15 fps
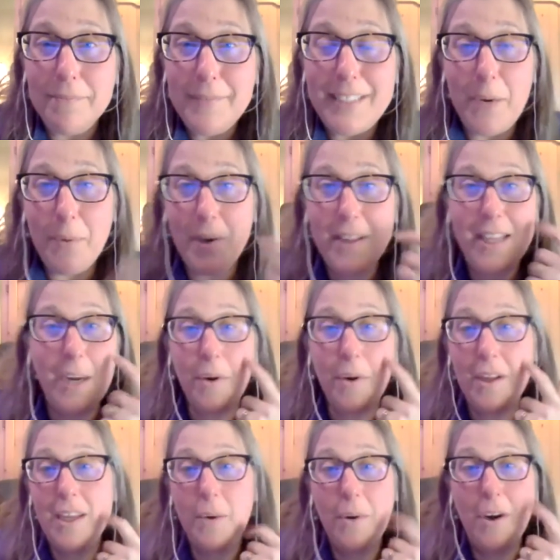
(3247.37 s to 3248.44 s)
They were they were
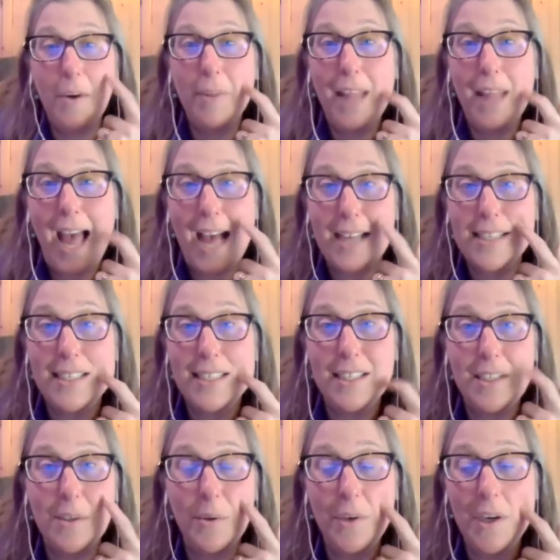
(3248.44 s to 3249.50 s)
they were a blast. And
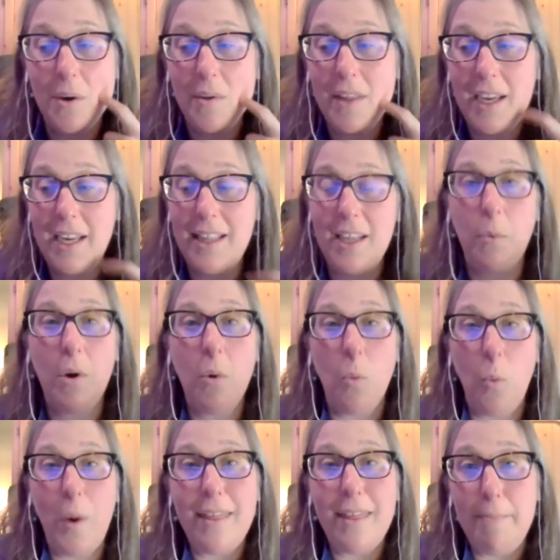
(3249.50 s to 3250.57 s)
so, you know, they they weren't
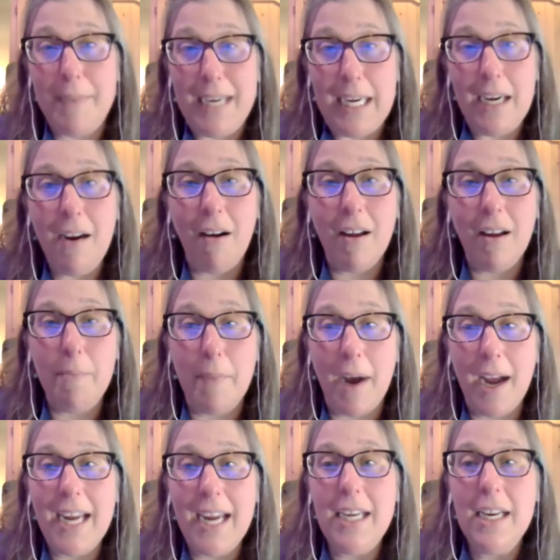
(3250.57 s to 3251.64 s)
with me on
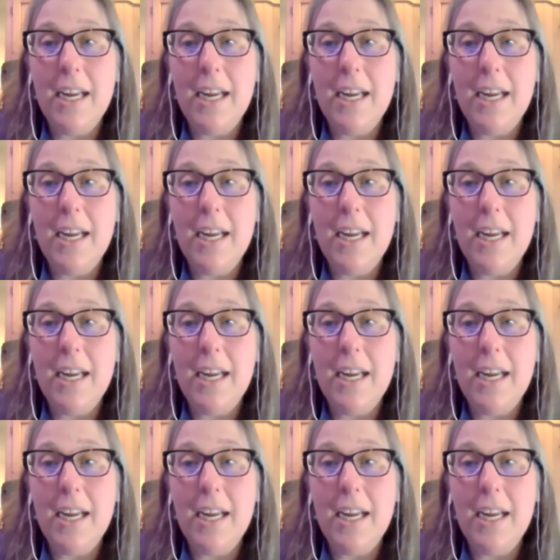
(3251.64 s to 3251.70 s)
mine,